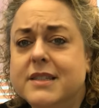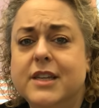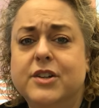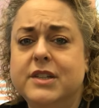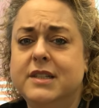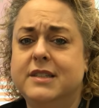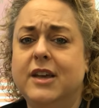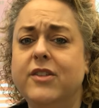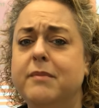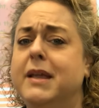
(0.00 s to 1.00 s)
He couldn't
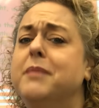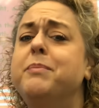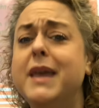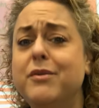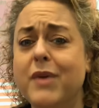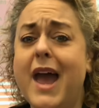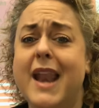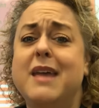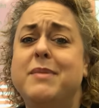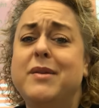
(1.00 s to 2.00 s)
tell them, like, be
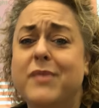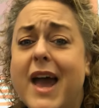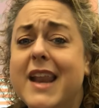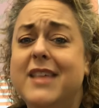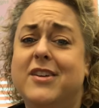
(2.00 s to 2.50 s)
ready.